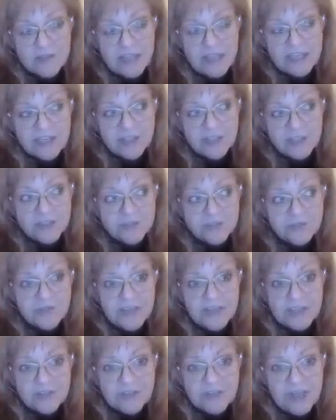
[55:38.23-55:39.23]
they
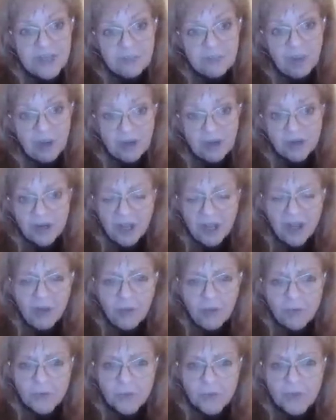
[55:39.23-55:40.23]
couldn't figure that part
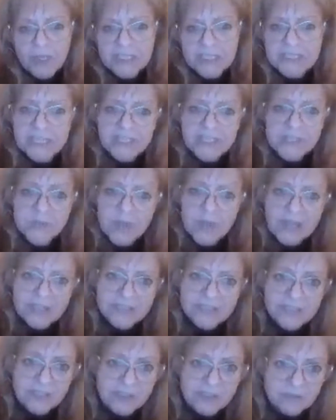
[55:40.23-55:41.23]
out, and
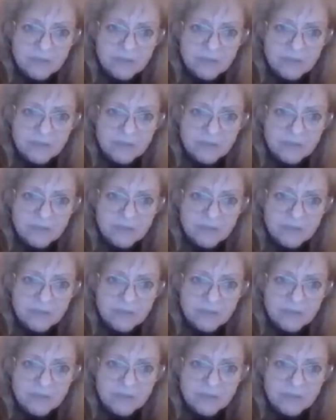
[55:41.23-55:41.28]
that's